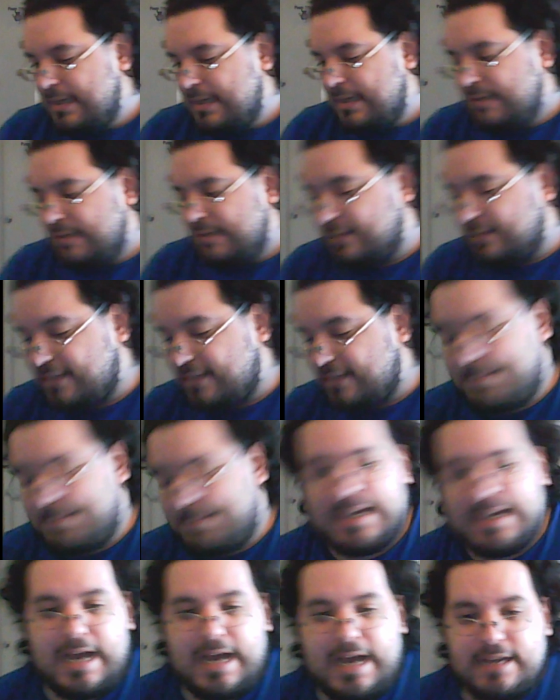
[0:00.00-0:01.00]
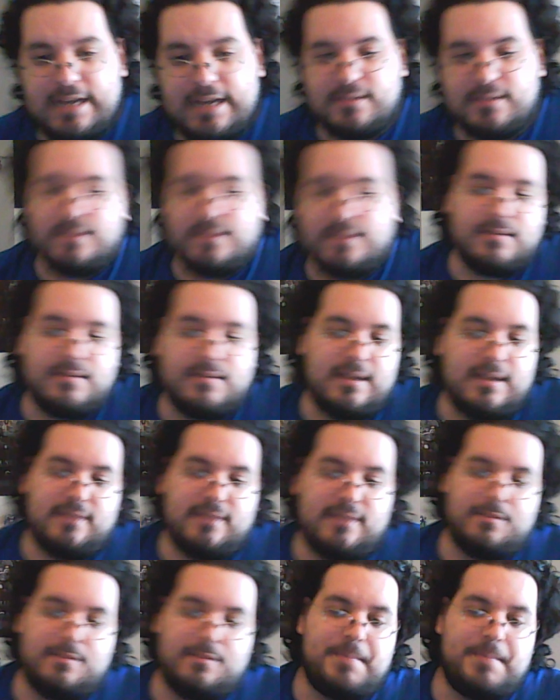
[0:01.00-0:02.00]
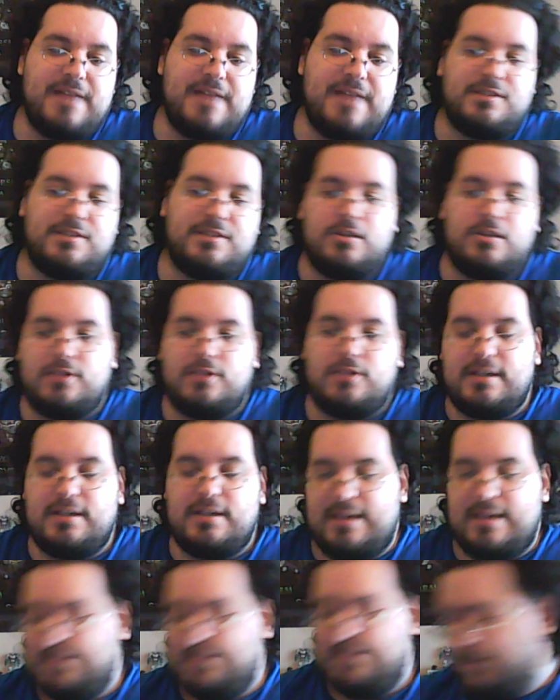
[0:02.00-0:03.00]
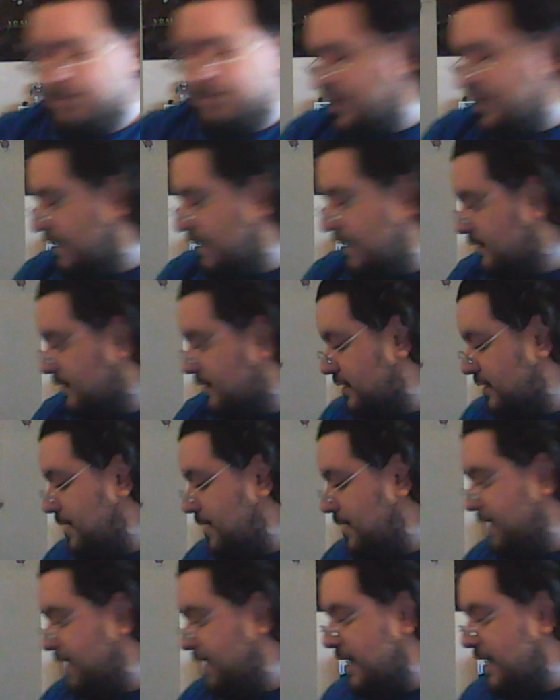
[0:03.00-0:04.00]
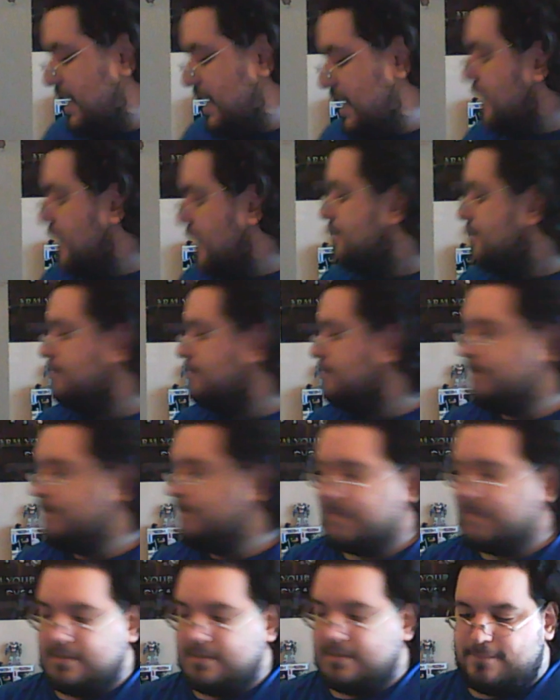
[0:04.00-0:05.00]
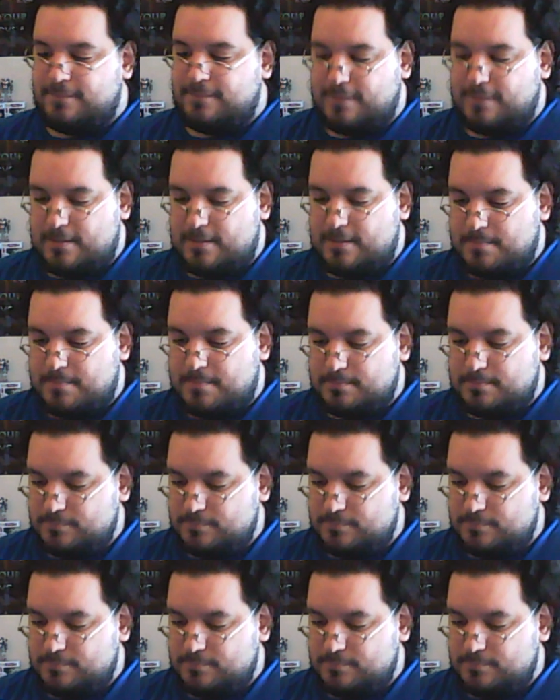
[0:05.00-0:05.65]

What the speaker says: The DPI on this is amazing. You can customize the DPI from